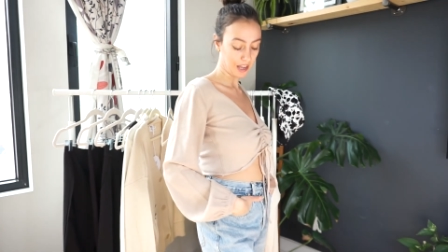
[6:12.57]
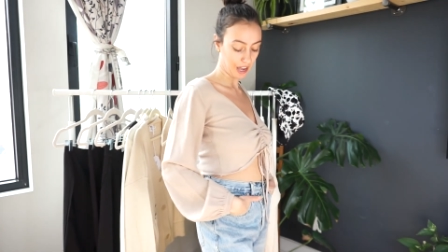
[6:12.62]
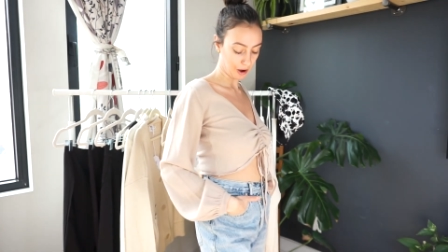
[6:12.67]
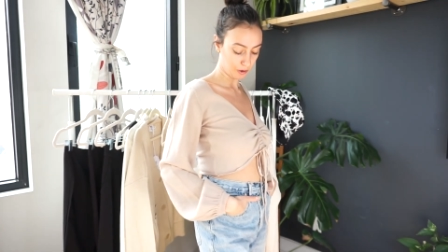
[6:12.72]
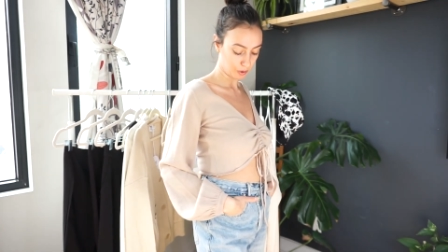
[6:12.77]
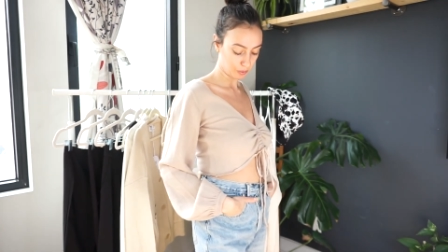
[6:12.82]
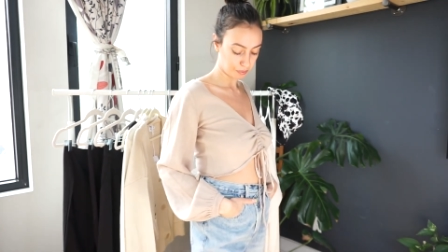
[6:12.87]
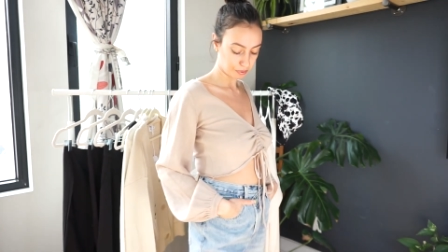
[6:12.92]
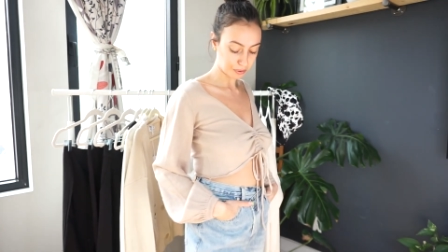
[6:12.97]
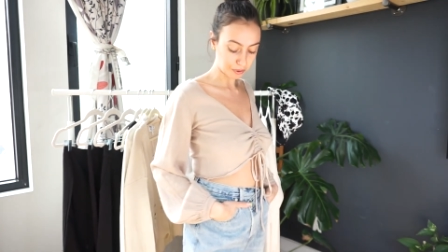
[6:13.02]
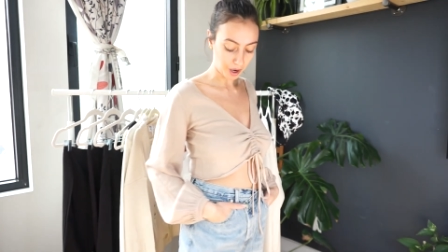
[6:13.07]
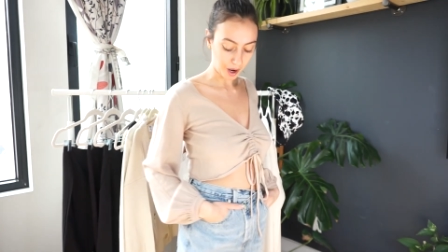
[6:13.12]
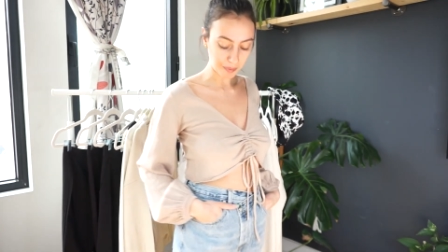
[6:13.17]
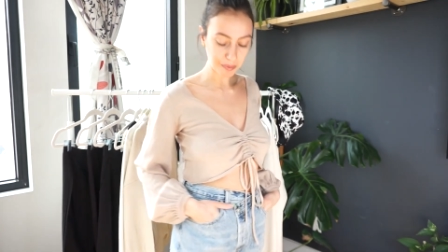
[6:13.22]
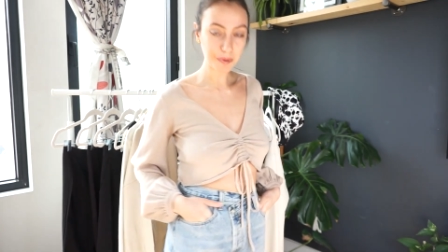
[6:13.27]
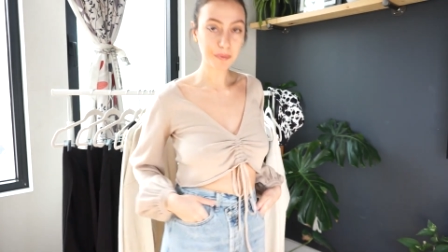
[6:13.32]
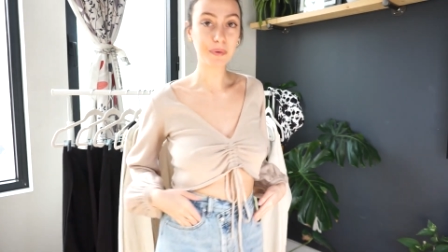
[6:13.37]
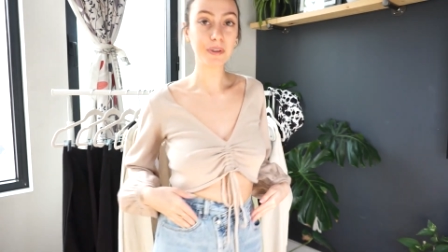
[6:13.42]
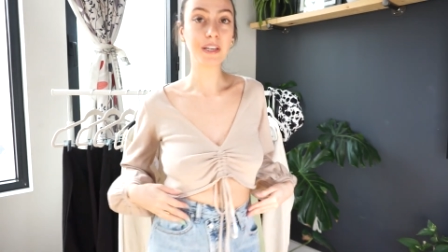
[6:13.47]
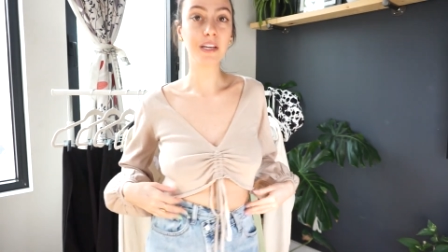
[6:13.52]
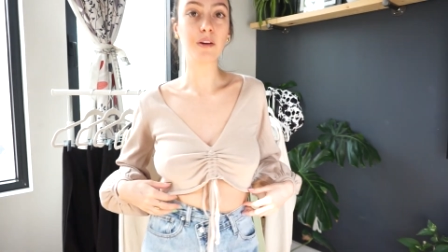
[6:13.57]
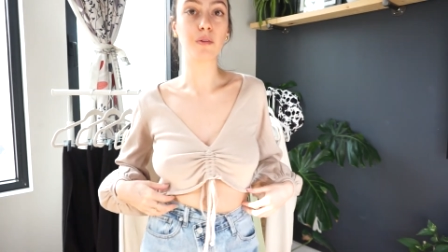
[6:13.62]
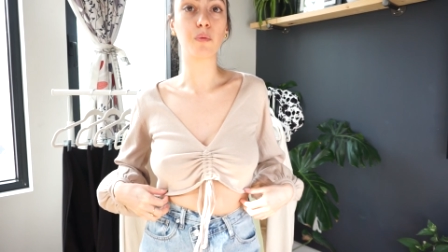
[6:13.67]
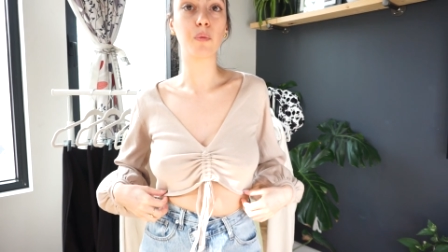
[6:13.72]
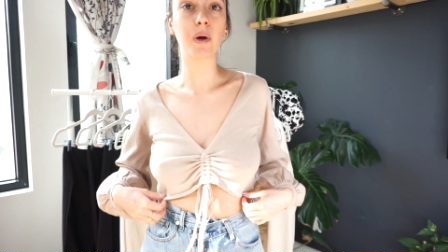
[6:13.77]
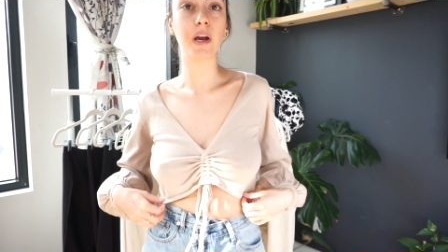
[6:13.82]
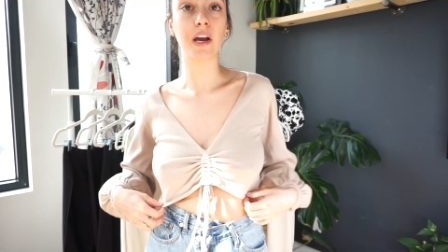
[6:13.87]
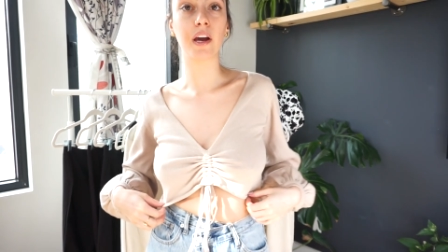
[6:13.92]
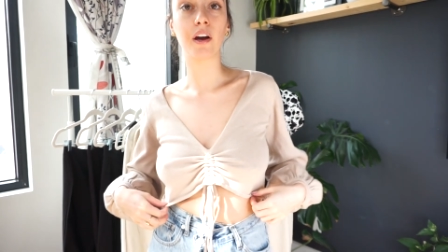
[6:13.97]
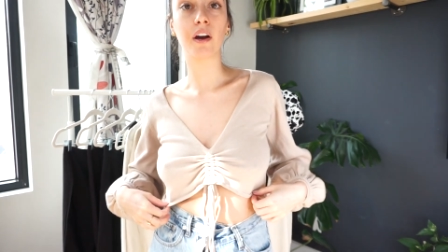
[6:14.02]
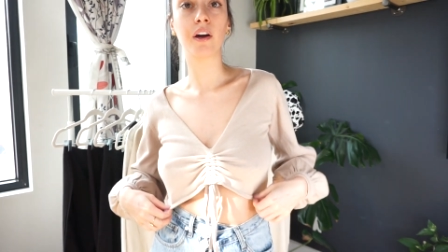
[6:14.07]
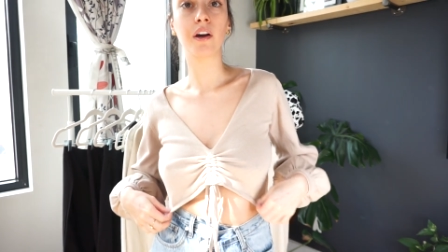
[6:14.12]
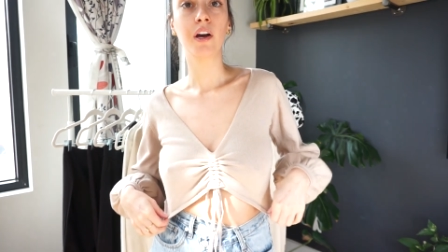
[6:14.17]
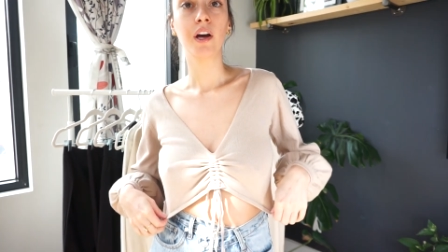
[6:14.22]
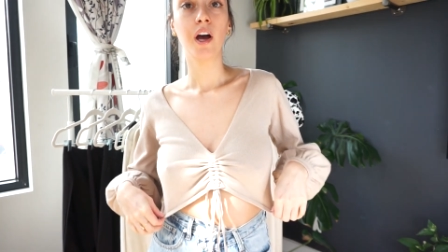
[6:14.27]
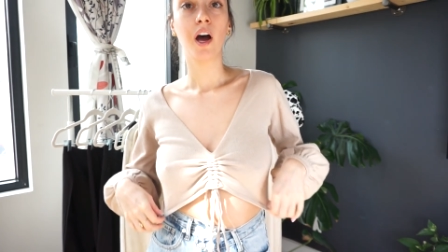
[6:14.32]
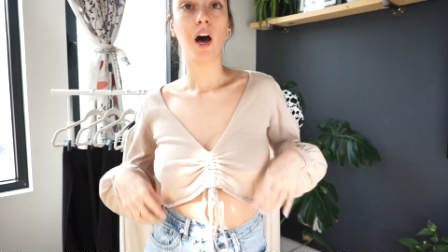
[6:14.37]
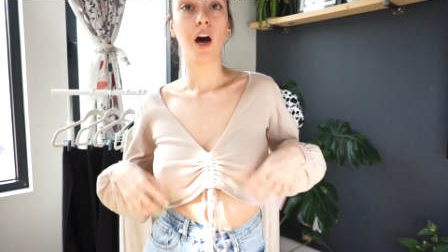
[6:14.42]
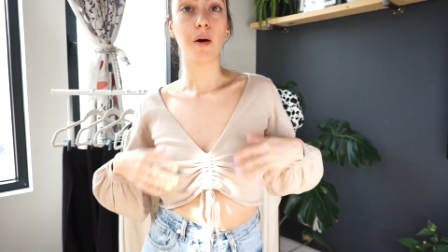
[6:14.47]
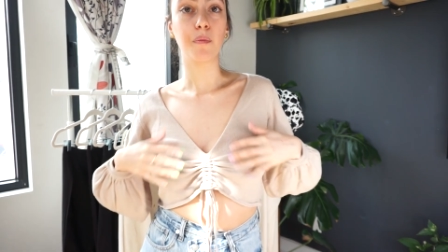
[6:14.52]
I would probably wear
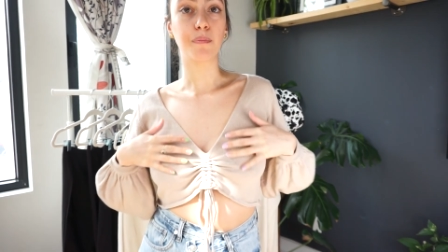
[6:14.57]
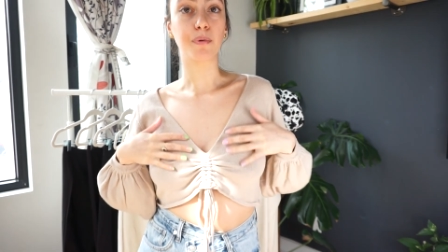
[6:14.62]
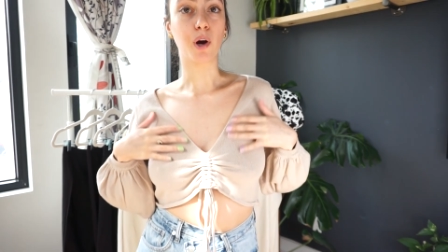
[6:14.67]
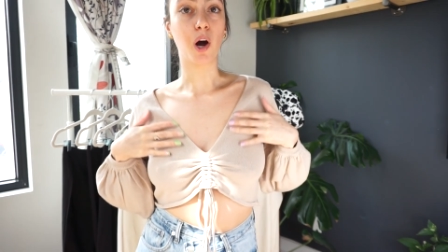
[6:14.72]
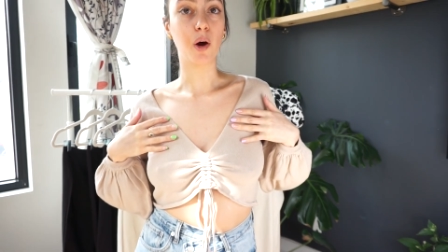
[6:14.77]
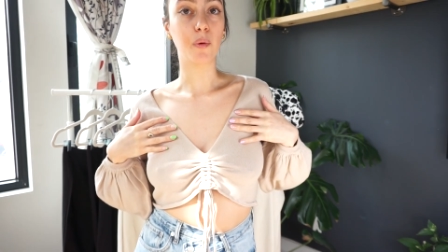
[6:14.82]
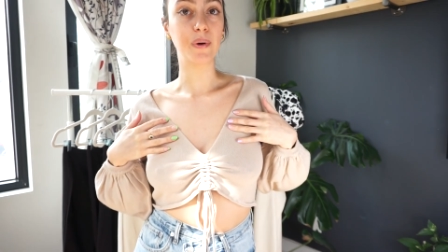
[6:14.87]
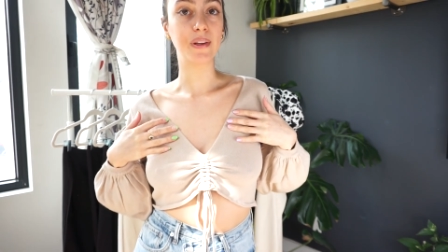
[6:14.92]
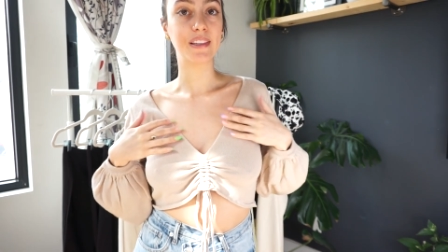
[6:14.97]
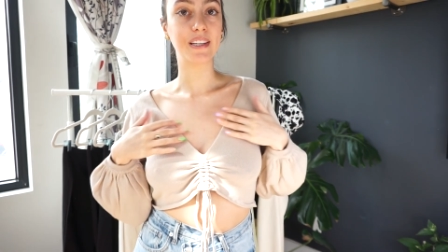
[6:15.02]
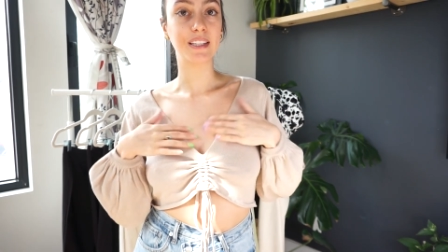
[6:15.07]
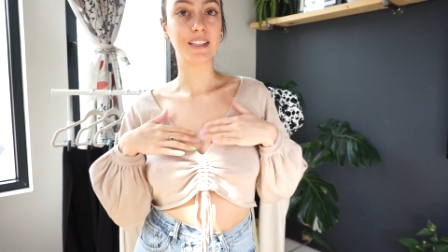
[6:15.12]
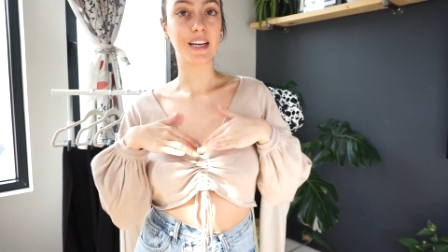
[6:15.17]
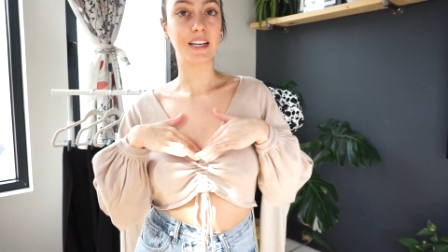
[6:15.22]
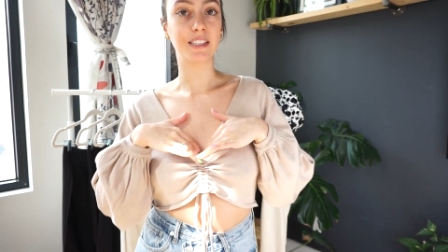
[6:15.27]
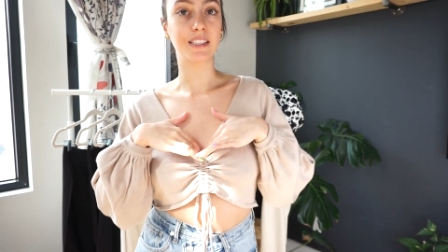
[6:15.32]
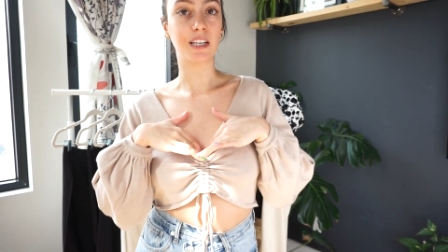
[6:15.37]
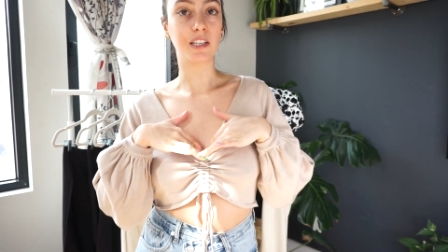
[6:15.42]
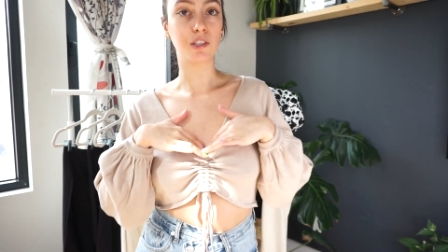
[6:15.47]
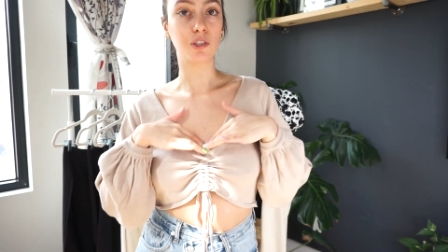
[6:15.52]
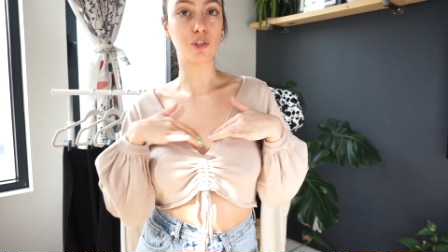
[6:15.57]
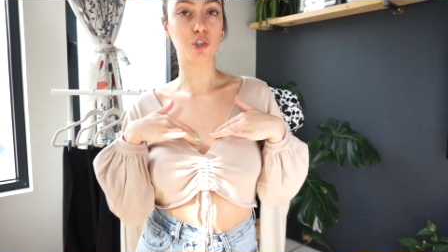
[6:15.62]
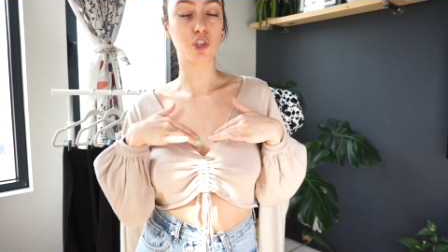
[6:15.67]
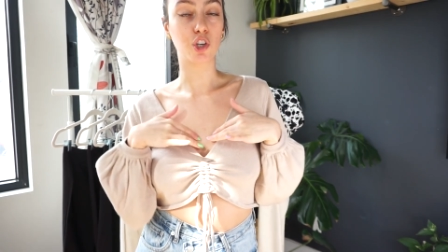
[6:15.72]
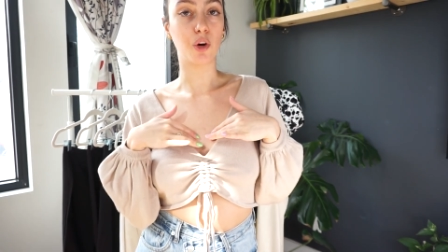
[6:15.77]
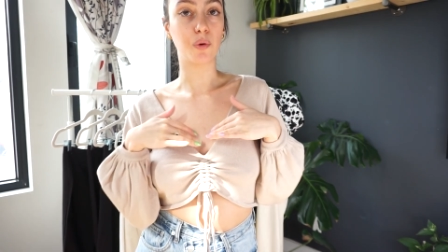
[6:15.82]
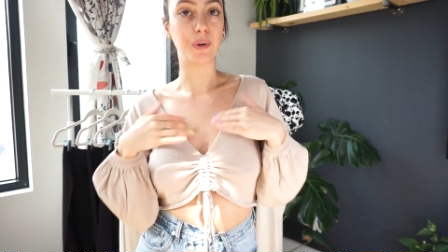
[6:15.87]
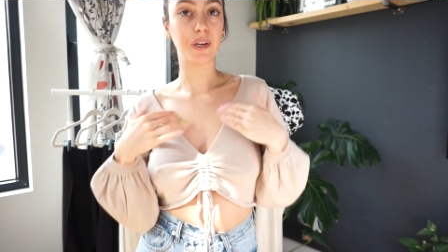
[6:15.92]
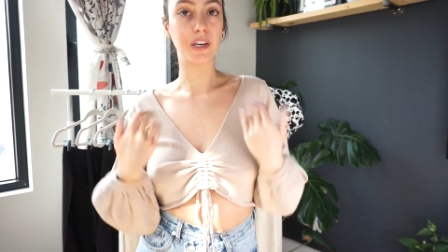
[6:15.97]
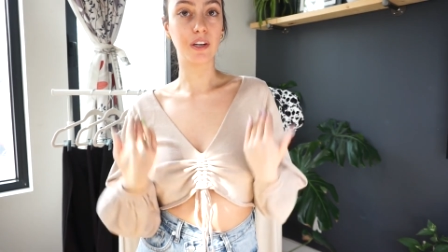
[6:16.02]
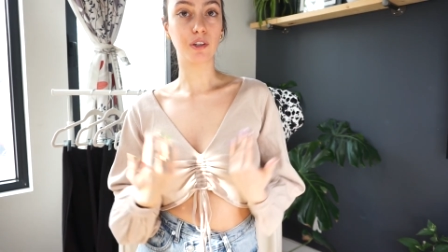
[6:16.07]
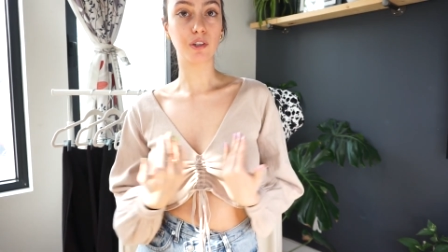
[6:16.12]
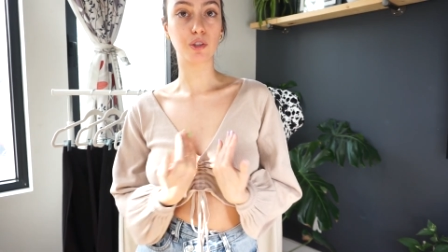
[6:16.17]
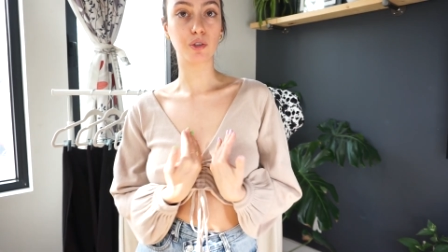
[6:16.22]
a bra with it that doesn't show here.